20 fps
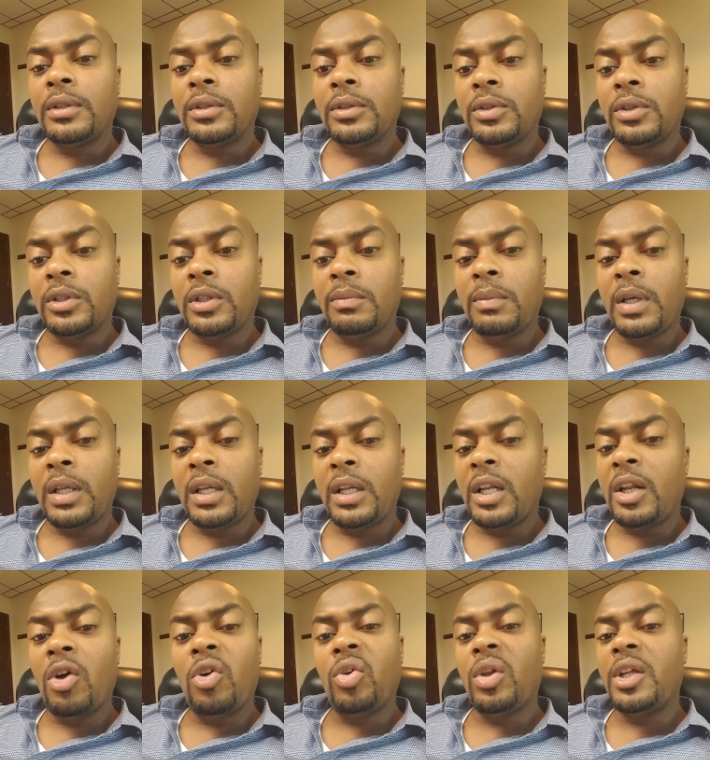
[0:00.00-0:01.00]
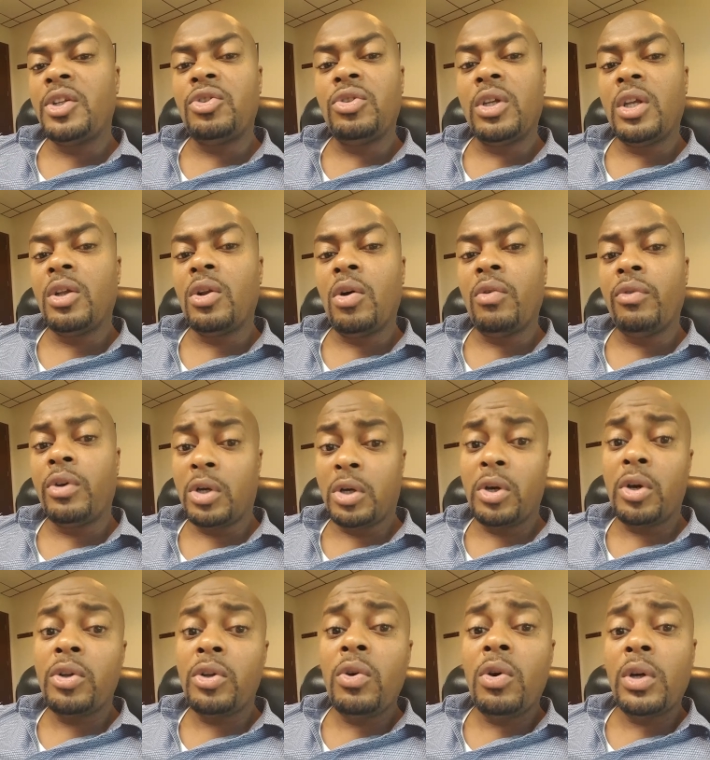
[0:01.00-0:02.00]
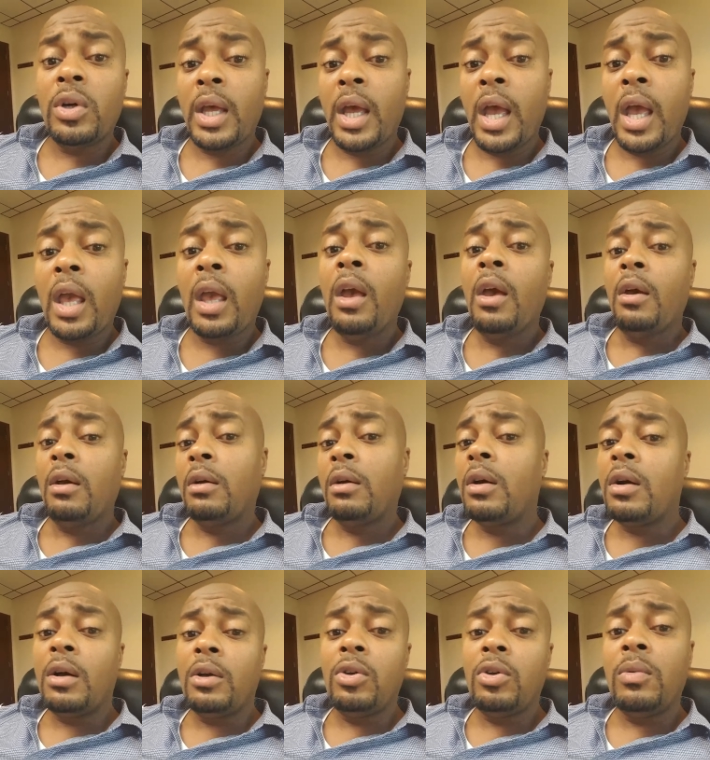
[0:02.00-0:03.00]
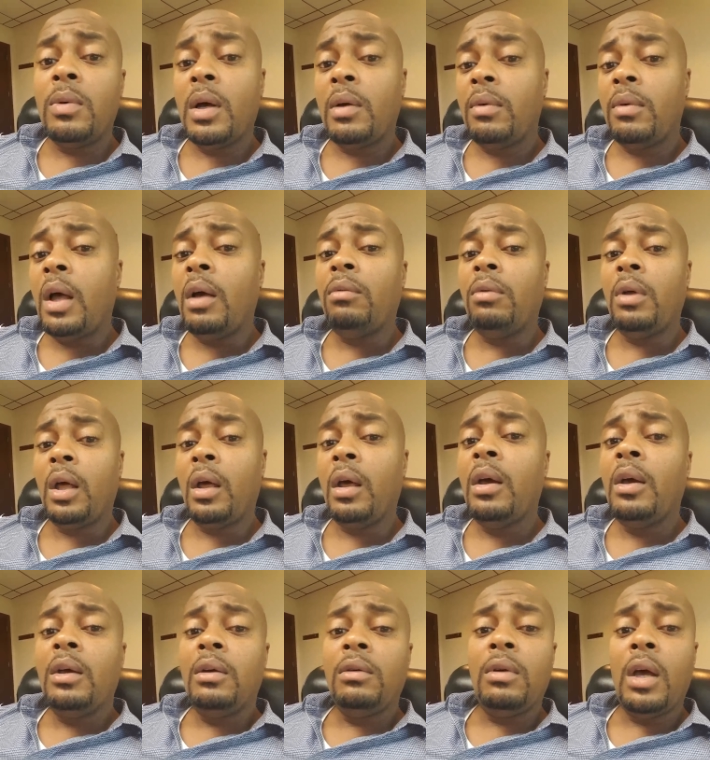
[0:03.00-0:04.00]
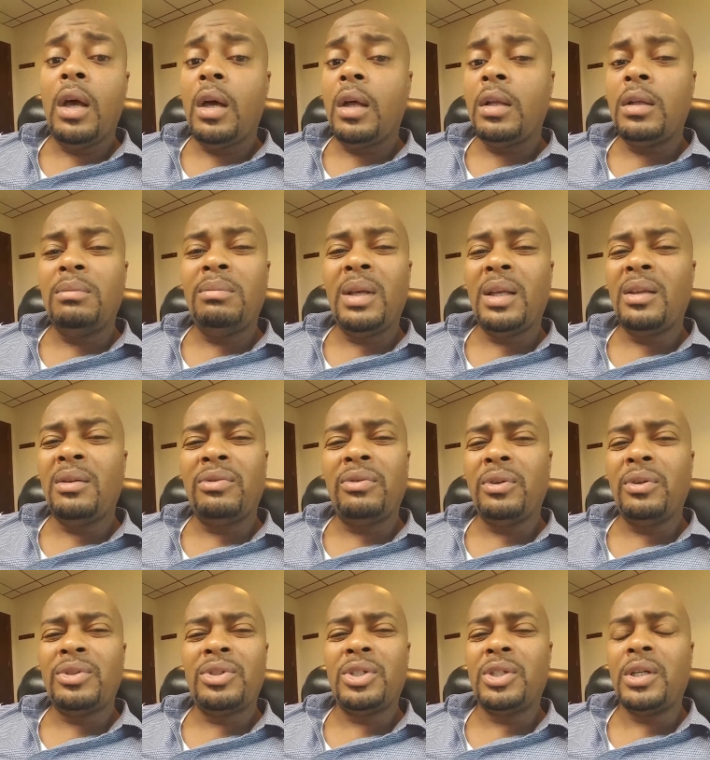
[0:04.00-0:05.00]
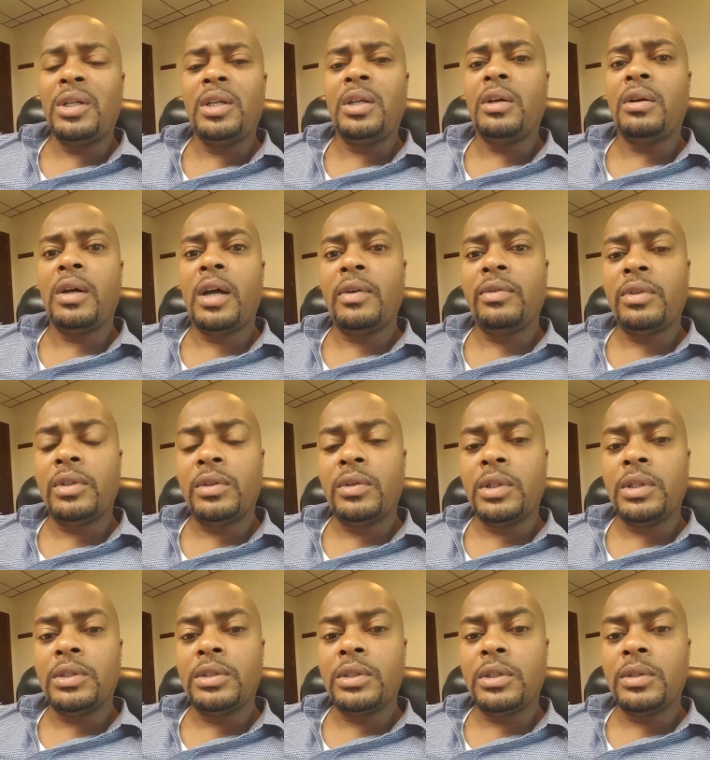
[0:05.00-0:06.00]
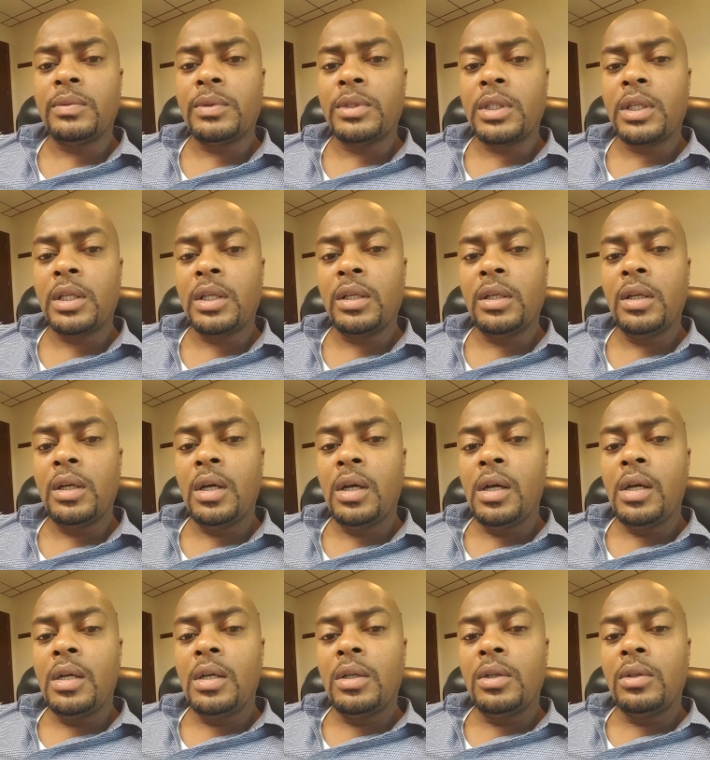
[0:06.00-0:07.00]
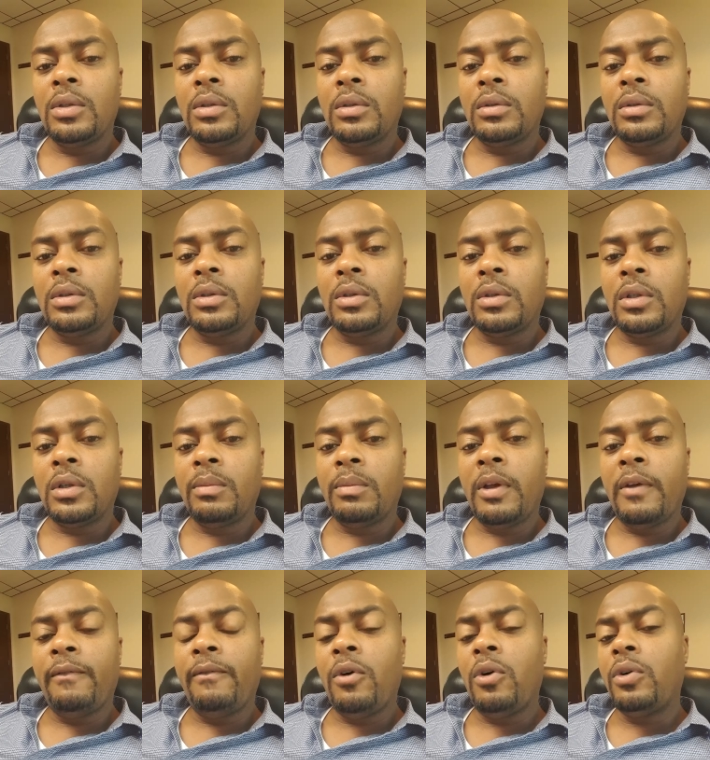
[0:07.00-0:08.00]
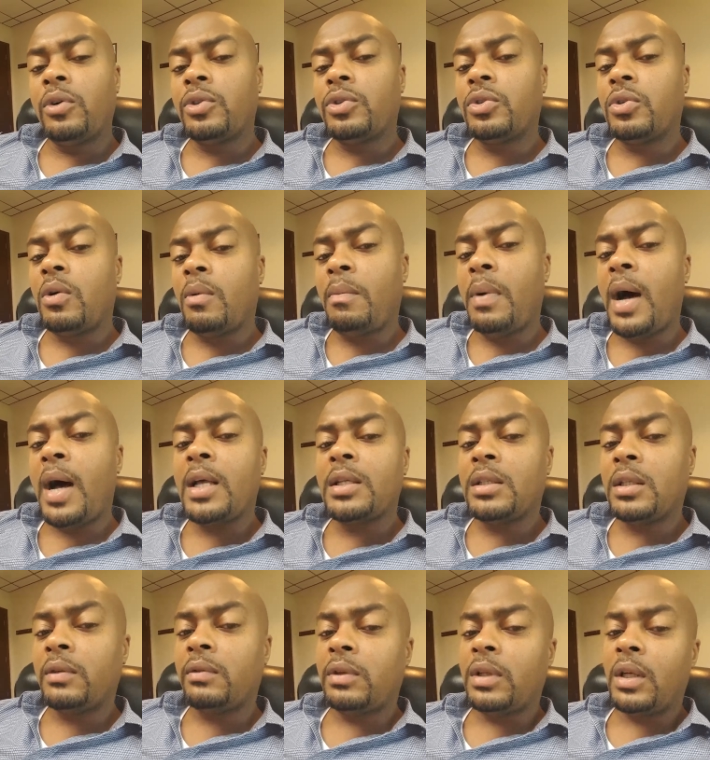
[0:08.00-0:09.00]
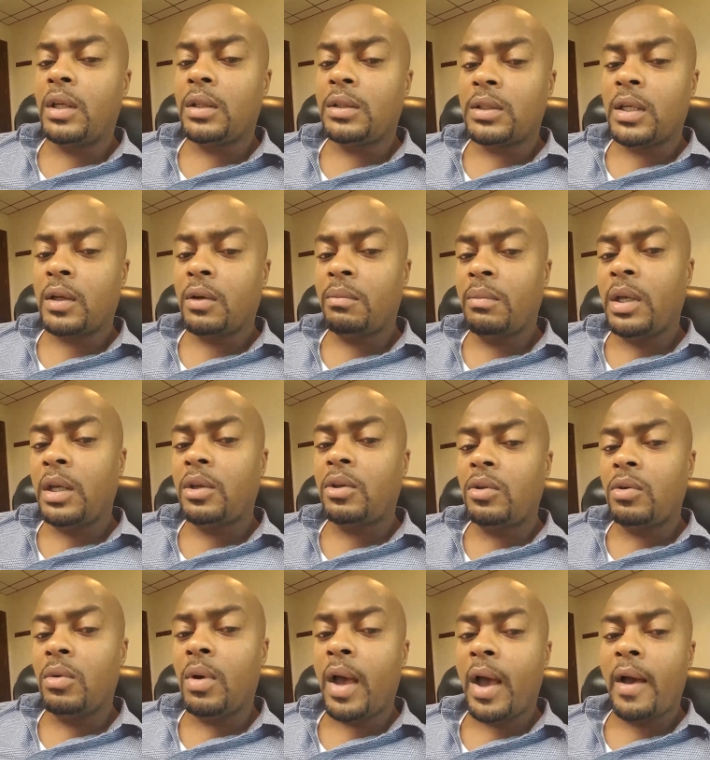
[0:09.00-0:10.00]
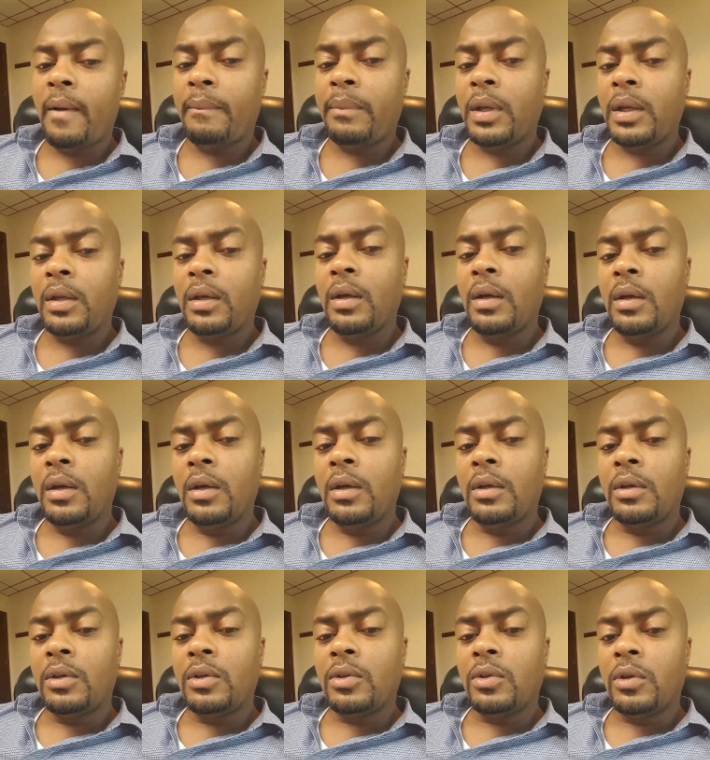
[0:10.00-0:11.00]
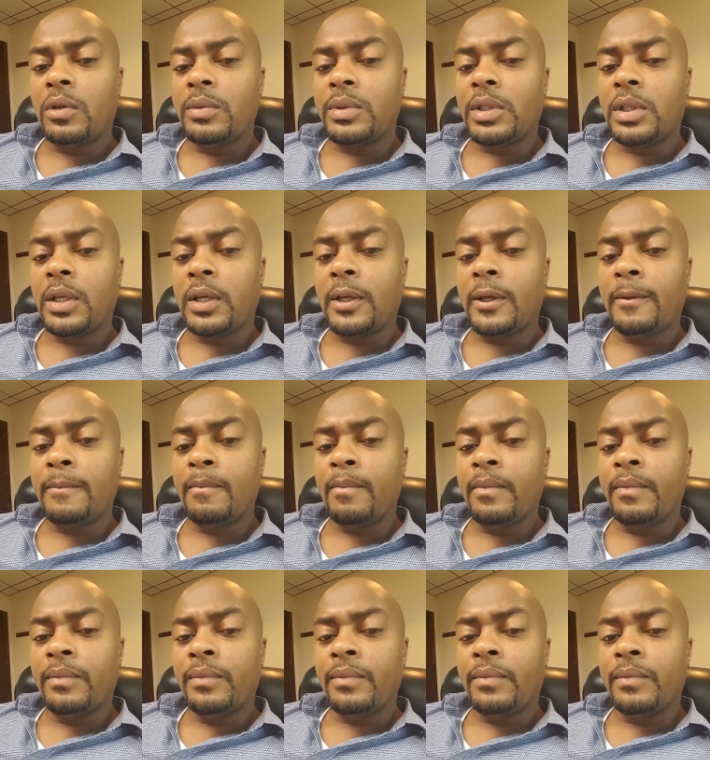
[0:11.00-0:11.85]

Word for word: You know what I mean? And they don't let you get over it. Girl, you okay? Girl, you blah, blah, blah. blah. make you feel shittier afterwards. You know what I'm saying? You know what I mean? Focus on positive things that'll make you happy. You know what I'm saying?